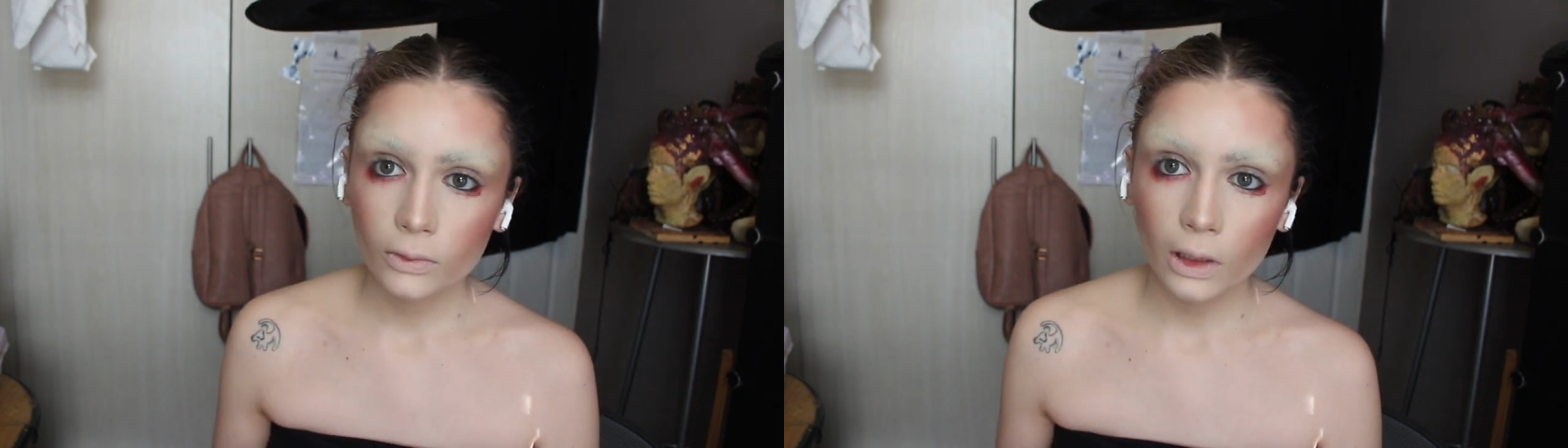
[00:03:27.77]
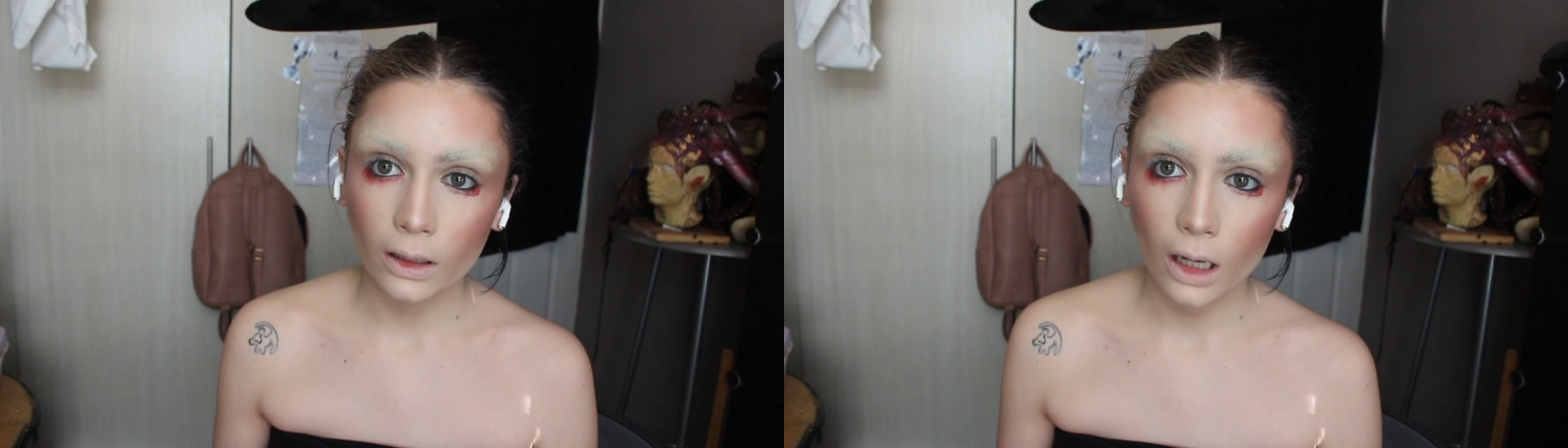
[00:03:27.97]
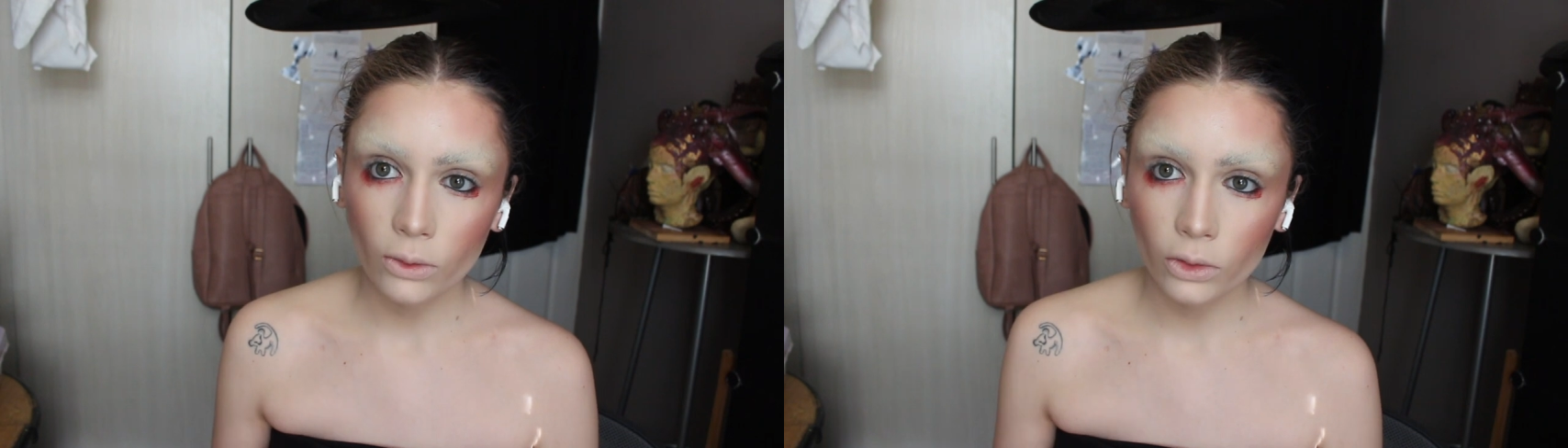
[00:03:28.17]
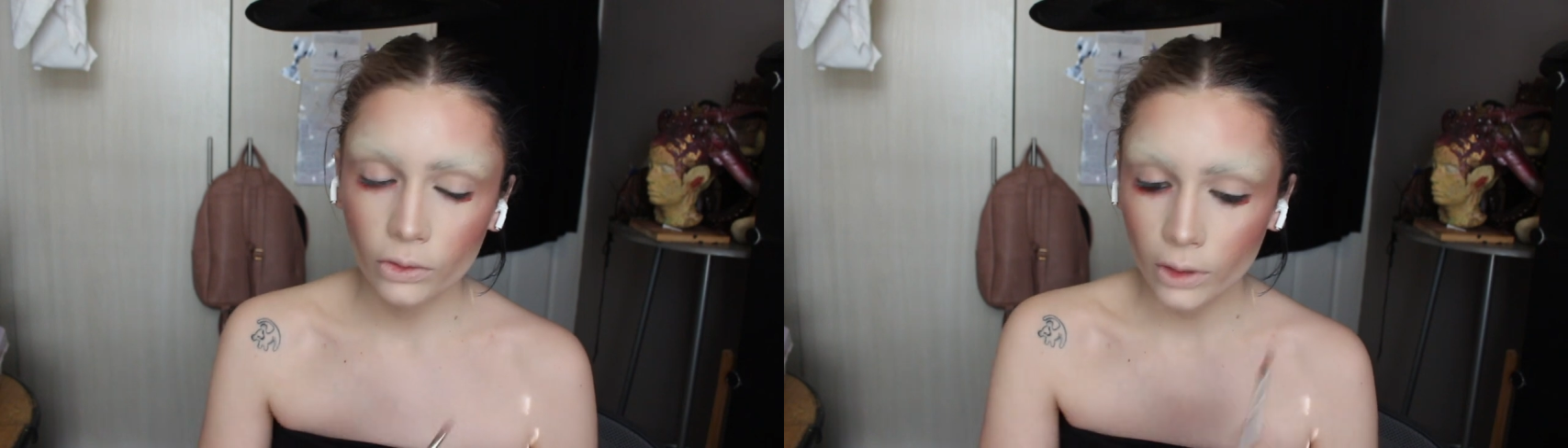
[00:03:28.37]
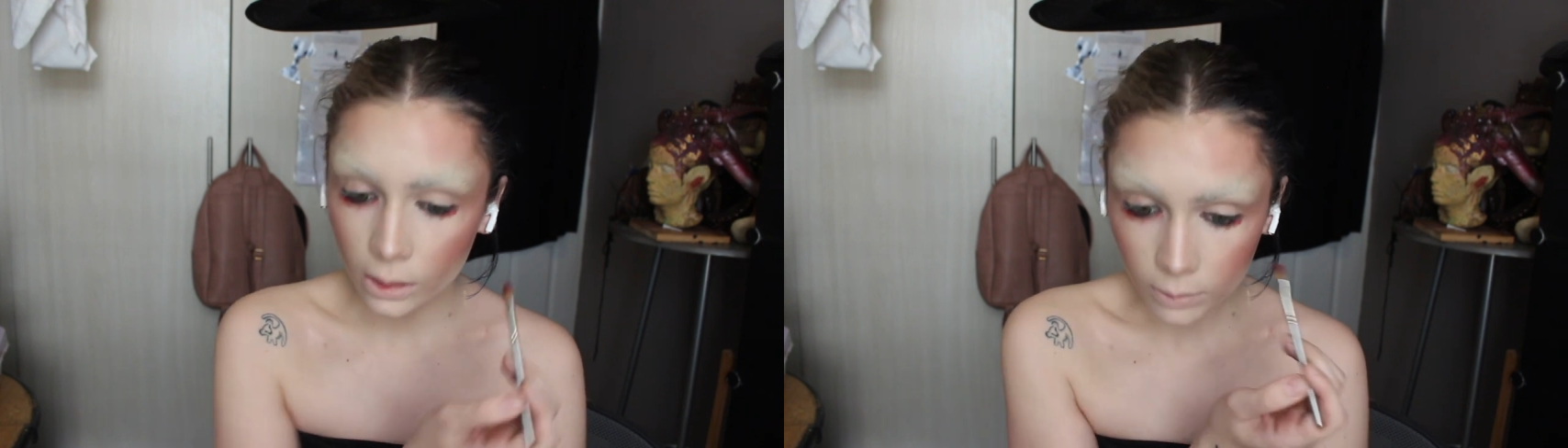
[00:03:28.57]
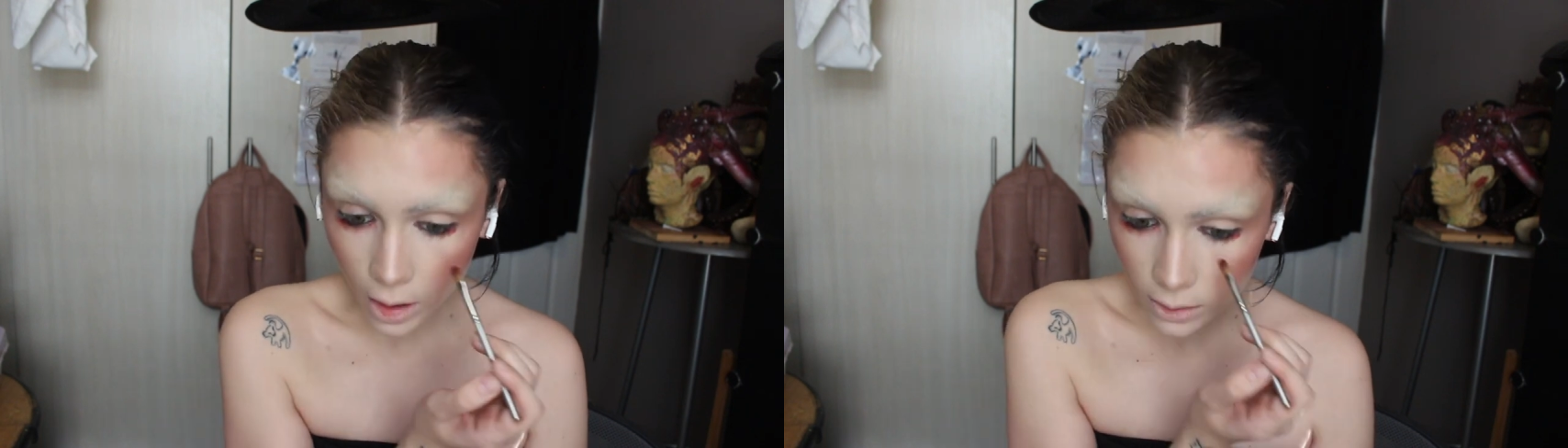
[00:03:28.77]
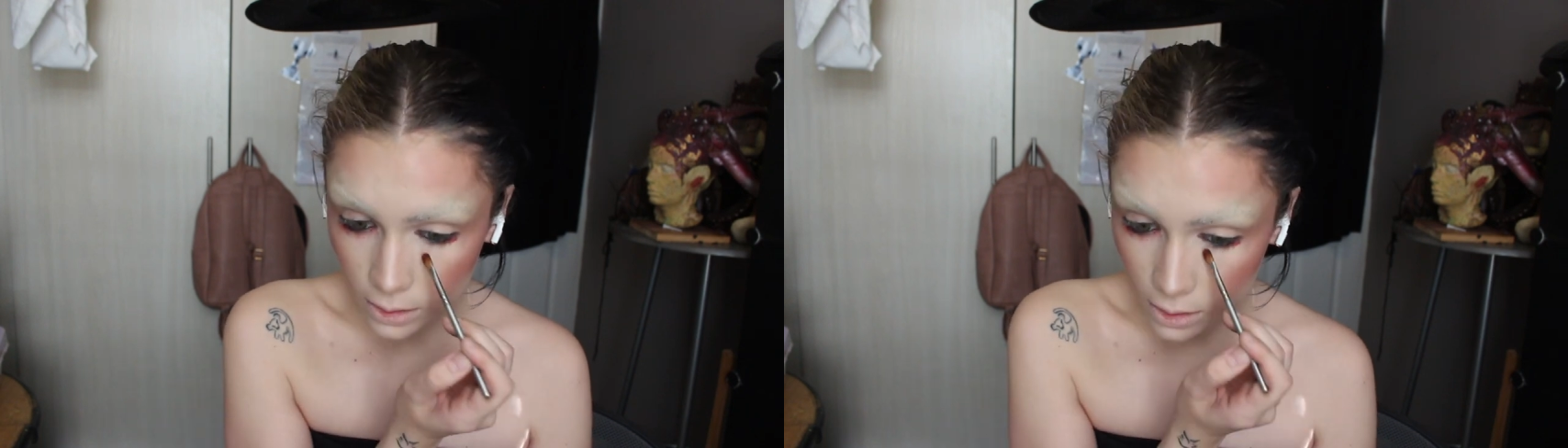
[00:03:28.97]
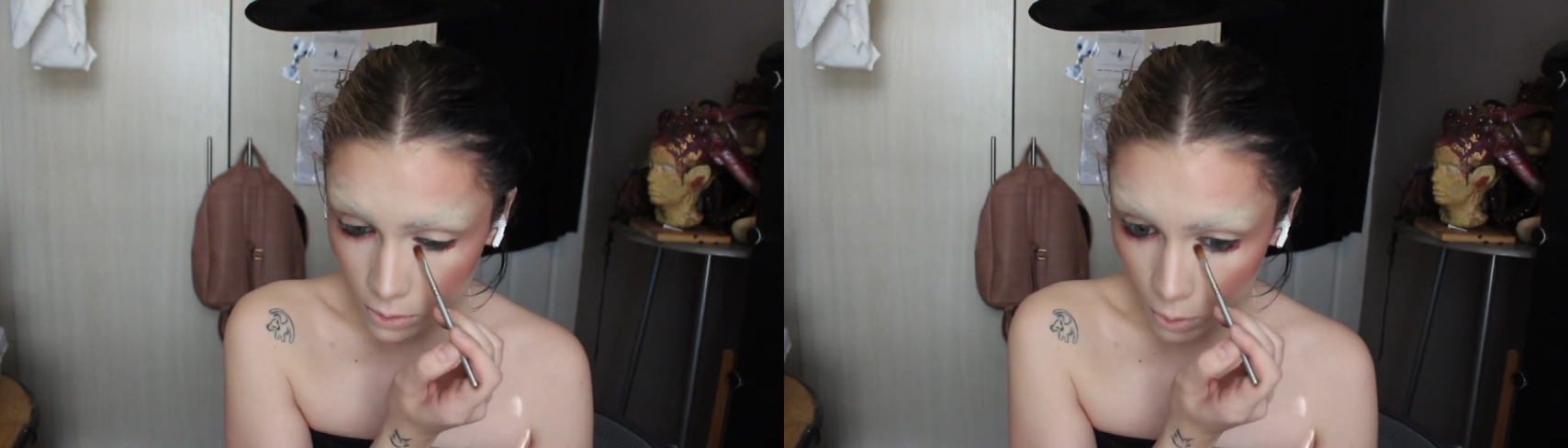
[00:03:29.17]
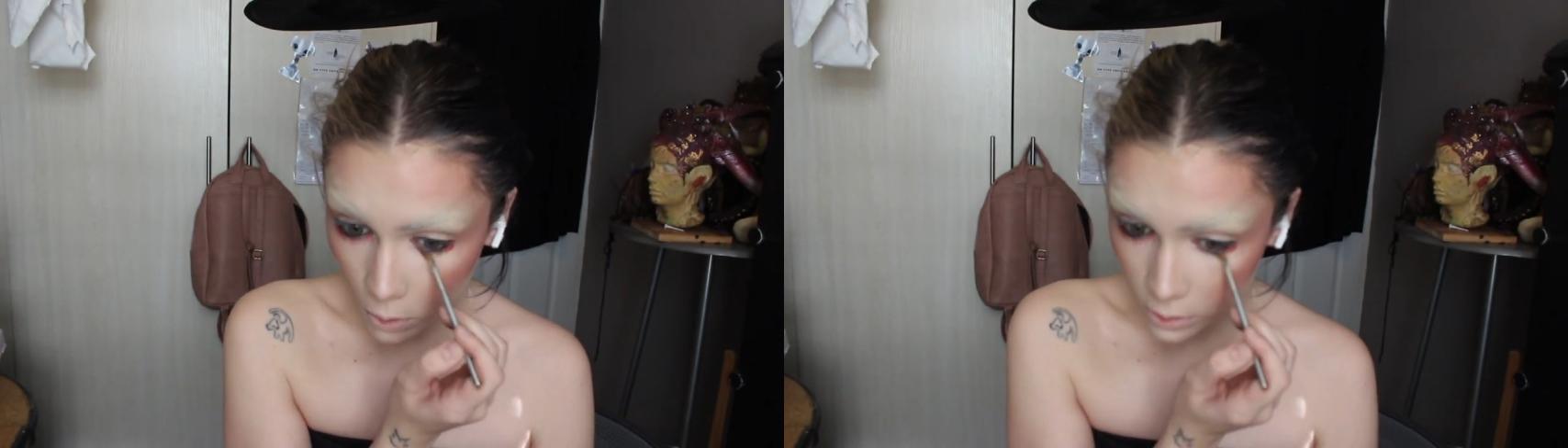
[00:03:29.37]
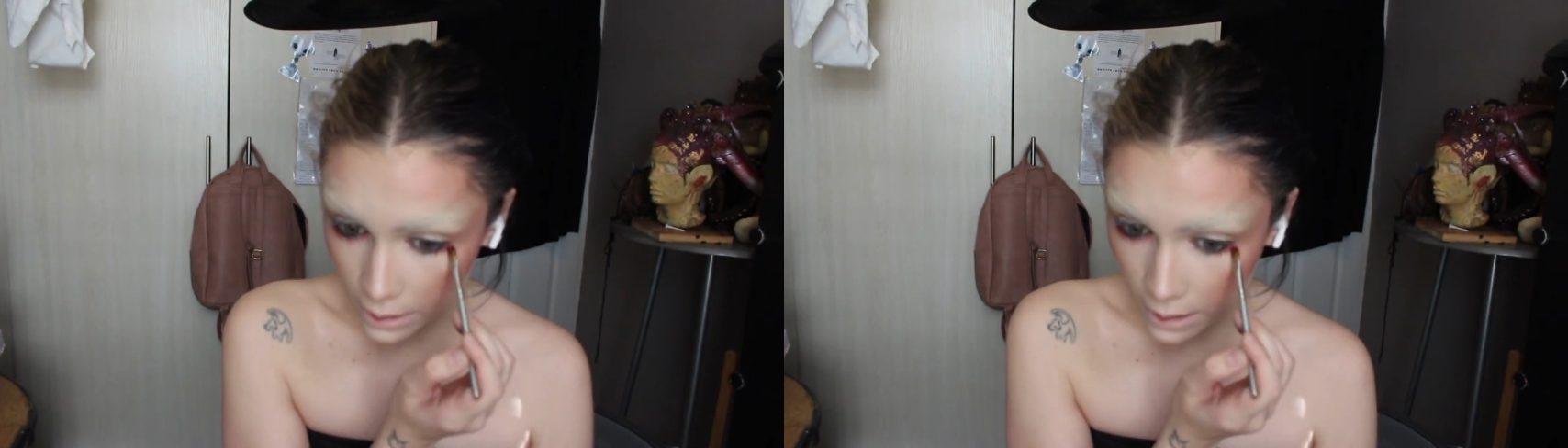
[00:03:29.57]
Like, I will create monsters
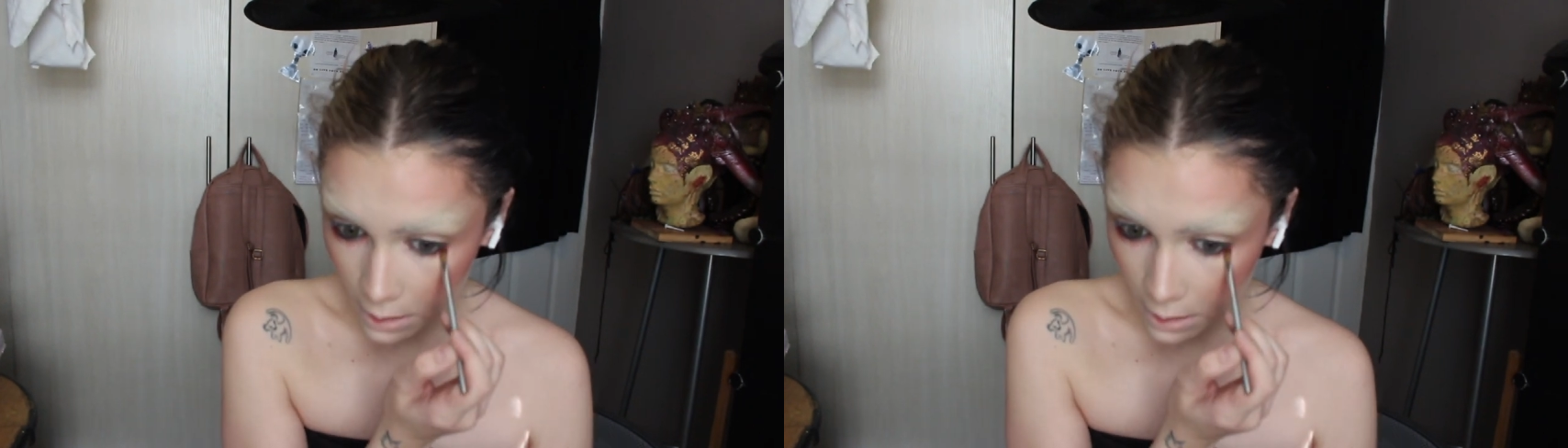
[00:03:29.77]
all day,